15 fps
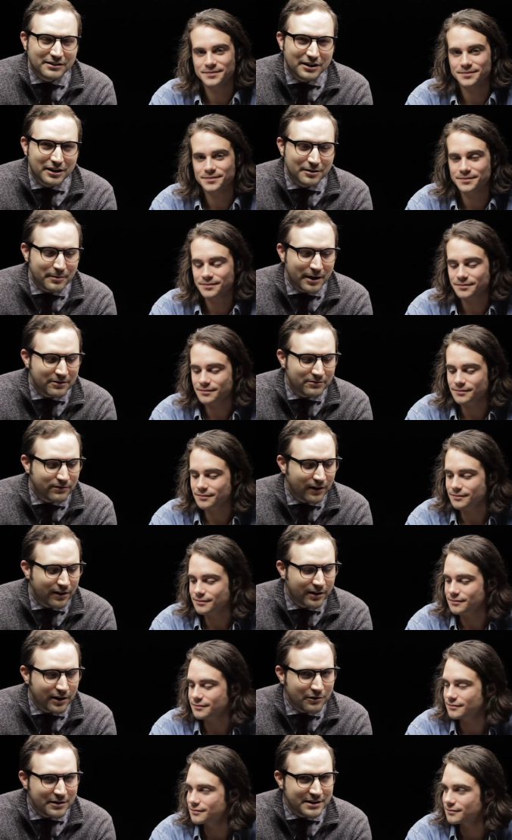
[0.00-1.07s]
Speaker 1: a little about
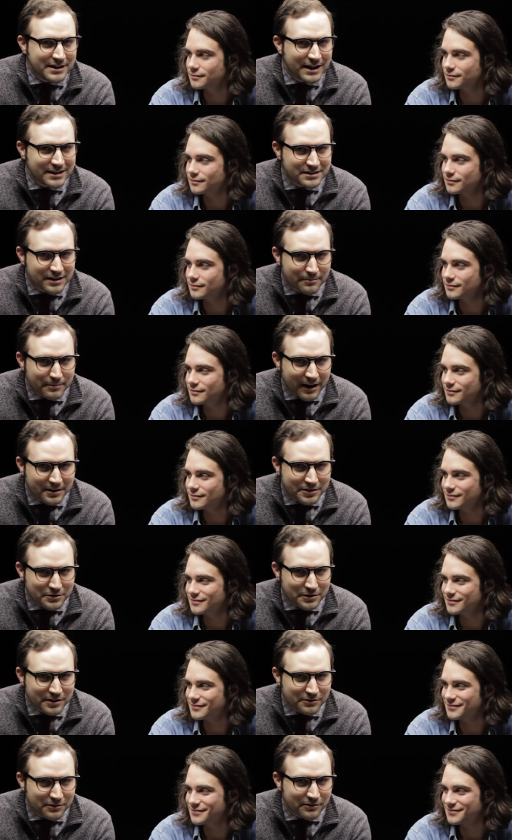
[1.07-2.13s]
Fargo, and yes, I'm not
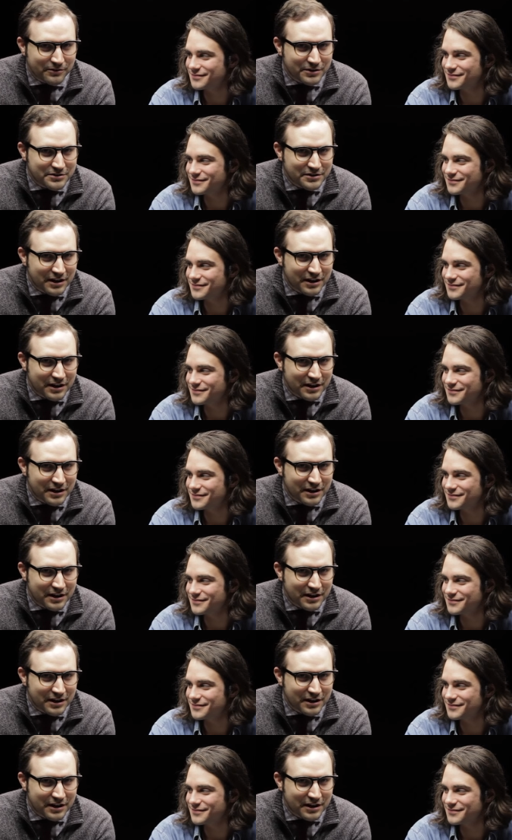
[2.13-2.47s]
doing the reviews